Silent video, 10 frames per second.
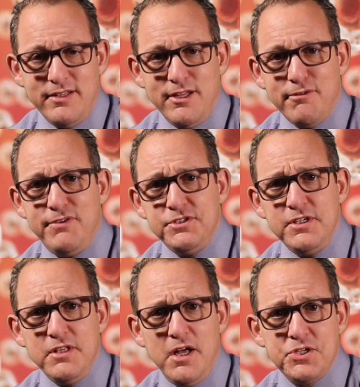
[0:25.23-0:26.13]
Now,
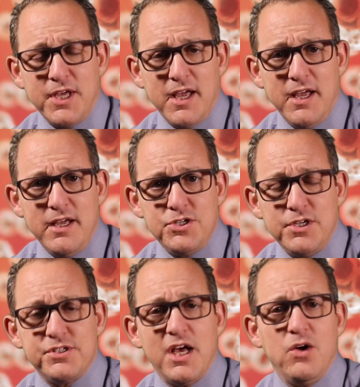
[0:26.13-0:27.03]
physiologic age
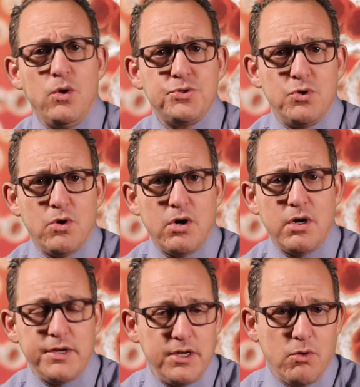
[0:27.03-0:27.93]
is how old you
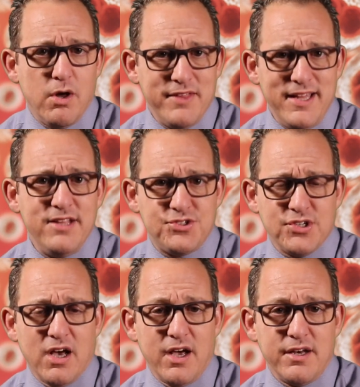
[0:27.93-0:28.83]
are, on the
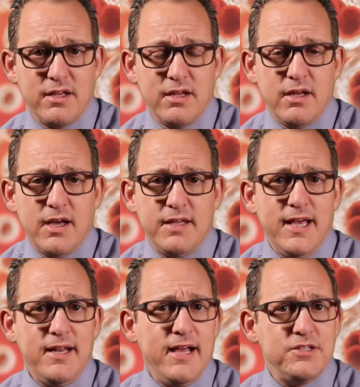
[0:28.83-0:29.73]
inside. And
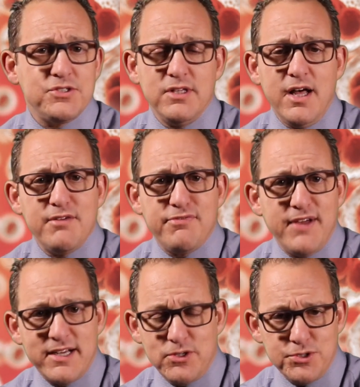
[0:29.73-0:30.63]
that has a lot of
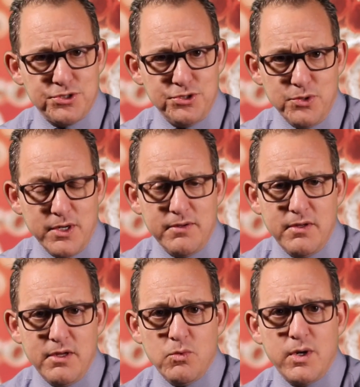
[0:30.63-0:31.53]
factors to it.
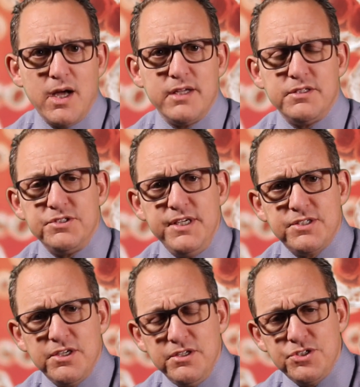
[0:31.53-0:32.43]
What kind of
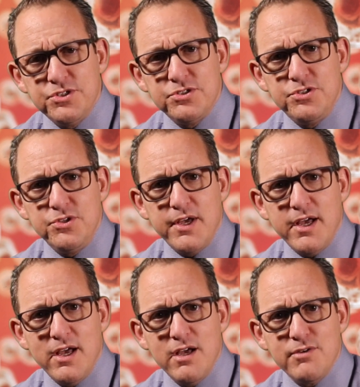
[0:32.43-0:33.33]
disease conditions do you
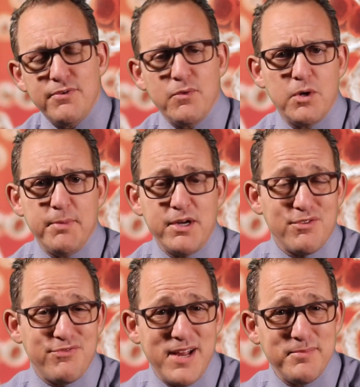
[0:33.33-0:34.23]
have? What about your
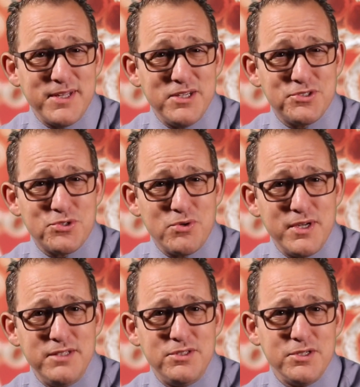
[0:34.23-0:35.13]
family
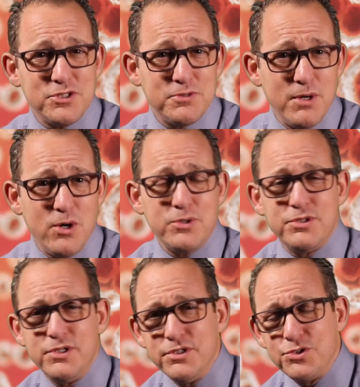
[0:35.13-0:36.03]
history? Do you smoke?
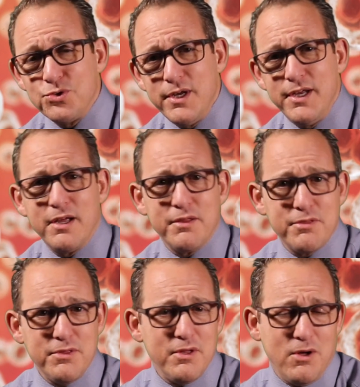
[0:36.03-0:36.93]
Do you drink?
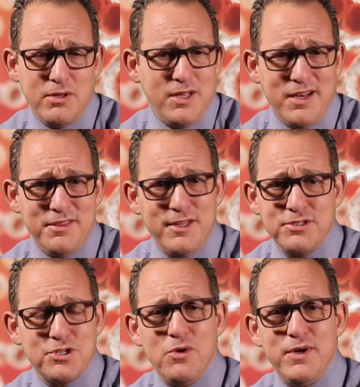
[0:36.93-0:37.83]
A lot of
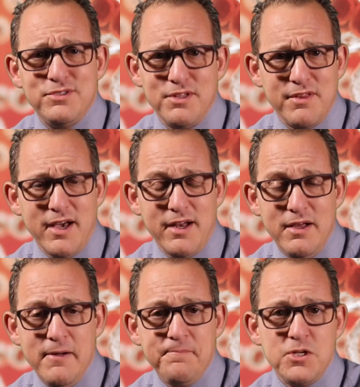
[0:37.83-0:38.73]
things go into that.
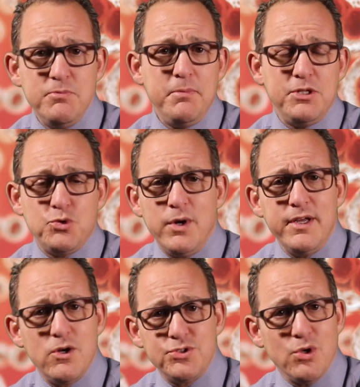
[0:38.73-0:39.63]
You may be
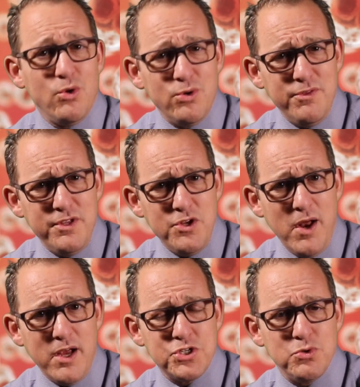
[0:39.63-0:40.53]
20 years older than your
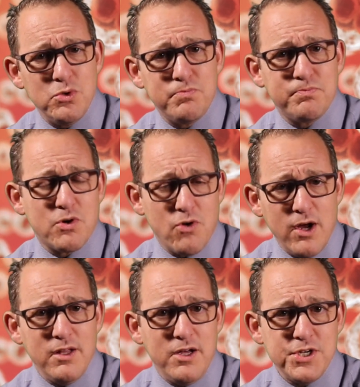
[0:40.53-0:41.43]
actual
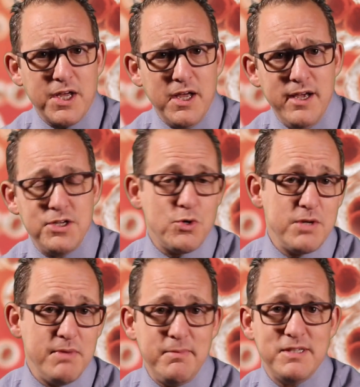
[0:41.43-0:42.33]
chronologic age, or
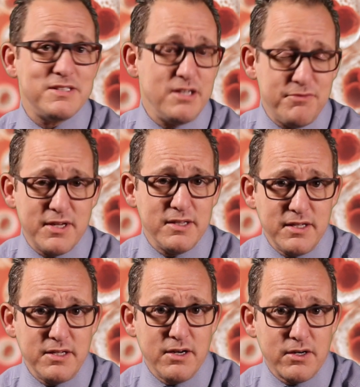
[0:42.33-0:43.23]
you may be
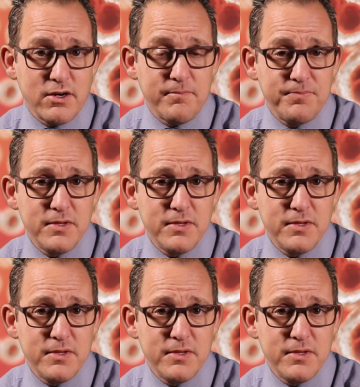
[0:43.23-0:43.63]
significantly younger.